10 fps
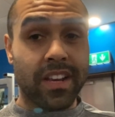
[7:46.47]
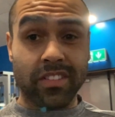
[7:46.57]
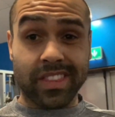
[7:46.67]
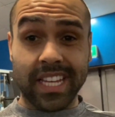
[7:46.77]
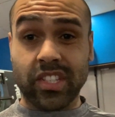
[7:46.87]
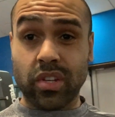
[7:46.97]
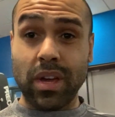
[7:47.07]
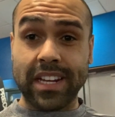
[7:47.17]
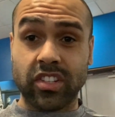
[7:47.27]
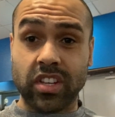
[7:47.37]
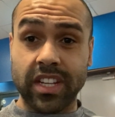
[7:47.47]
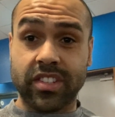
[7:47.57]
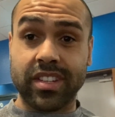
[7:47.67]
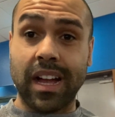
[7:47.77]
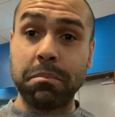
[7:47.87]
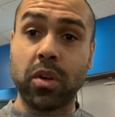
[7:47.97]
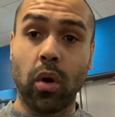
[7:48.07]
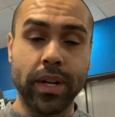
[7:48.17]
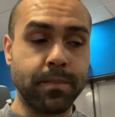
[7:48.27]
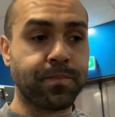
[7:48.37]
And on these two exercises, I'm
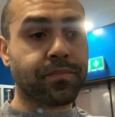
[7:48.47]
going